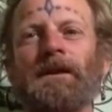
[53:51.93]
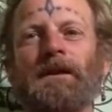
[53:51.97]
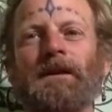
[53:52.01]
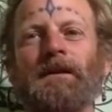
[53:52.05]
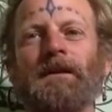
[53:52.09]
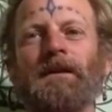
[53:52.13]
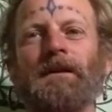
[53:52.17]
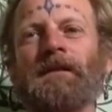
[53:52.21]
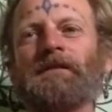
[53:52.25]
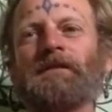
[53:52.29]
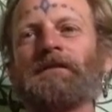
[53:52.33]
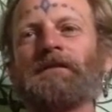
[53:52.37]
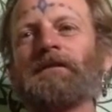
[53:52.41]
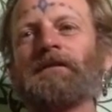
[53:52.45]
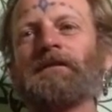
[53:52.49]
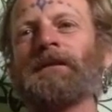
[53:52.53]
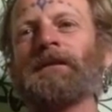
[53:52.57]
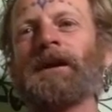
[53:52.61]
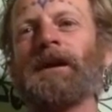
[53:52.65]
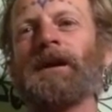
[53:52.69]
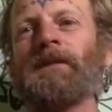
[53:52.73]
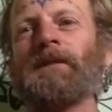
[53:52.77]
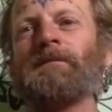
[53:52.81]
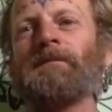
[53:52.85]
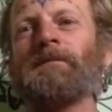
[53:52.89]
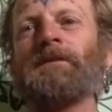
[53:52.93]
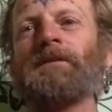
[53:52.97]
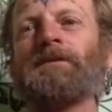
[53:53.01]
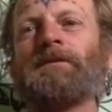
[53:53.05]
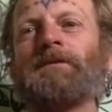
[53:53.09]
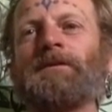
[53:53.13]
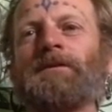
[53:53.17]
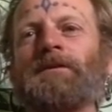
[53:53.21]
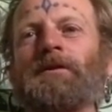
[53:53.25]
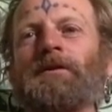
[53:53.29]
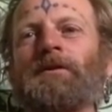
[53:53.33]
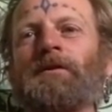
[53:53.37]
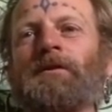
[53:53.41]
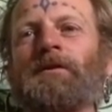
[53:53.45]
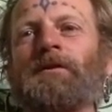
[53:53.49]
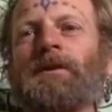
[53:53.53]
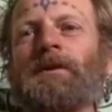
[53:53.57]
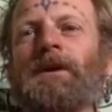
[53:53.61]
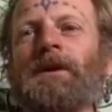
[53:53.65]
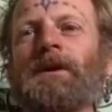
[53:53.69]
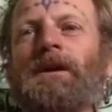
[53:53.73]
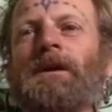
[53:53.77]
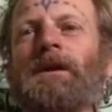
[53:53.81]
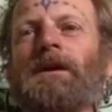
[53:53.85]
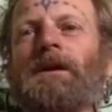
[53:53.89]
Instagram, YouTube,
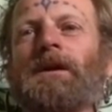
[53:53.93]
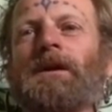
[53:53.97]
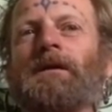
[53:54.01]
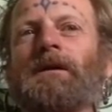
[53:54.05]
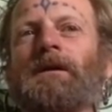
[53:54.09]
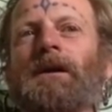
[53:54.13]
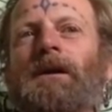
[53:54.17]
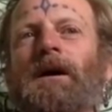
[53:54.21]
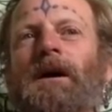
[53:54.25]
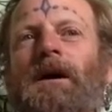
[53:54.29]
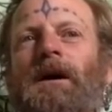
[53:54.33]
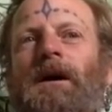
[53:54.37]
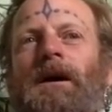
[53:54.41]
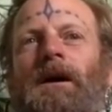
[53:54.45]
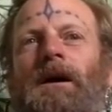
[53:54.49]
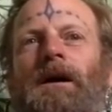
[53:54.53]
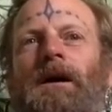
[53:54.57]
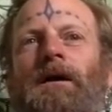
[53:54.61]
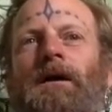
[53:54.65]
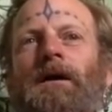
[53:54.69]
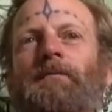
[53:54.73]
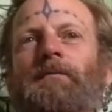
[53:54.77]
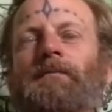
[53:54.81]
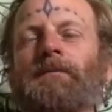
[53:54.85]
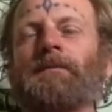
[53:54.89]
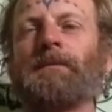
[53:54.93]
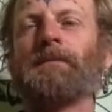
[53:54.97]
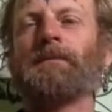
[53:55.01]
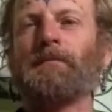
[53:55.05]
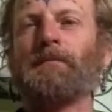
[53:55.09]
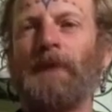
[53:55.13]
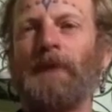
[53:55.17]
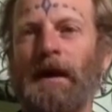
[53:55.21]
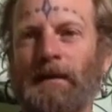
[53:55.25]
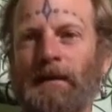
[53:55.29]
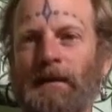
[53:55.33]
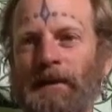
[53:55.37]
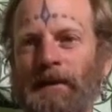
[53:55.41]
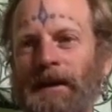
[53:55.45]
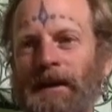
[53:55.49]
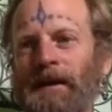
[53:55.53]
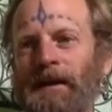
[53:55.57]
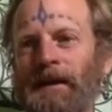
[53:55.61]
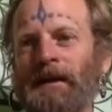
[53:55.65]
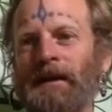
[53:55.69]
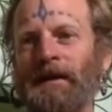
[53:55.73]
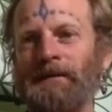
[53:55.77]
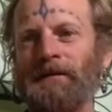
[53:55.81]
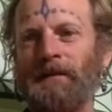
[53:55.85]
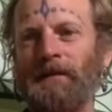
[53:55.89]
uh,
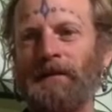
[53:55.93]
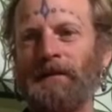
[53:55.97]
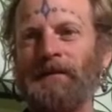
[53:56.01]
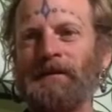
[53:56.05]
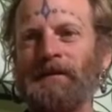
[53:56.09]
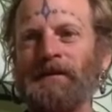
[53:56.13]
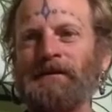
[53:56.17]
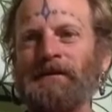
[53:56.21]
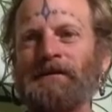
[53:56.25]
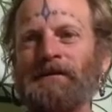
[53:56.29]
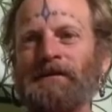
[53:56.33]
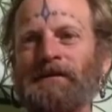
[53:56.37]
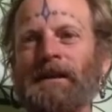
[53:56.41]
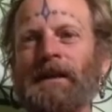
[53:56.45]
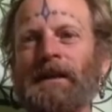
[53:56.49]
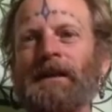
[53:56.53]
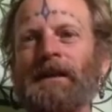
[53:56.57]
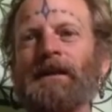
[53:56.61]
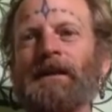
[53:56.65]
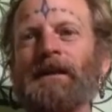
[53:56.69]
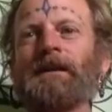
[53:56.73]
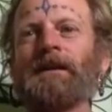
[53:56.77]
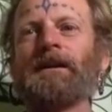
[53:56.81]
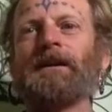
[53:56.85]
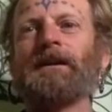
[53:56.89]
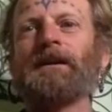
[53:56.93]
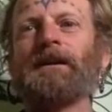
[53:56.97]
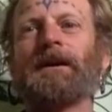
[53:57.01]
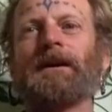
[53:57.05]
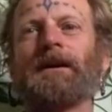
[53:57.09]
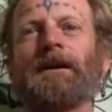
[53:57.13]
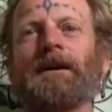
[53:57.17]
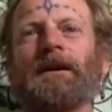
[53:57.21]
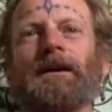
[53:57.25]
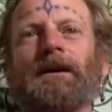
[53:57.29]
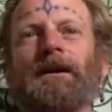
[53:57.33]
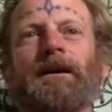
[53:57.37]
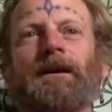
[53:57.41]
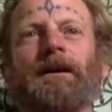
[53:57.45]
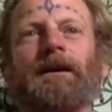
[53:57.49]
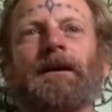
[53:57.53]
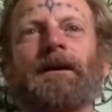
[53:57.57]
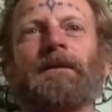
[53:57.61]
Podbean, obviously, uh,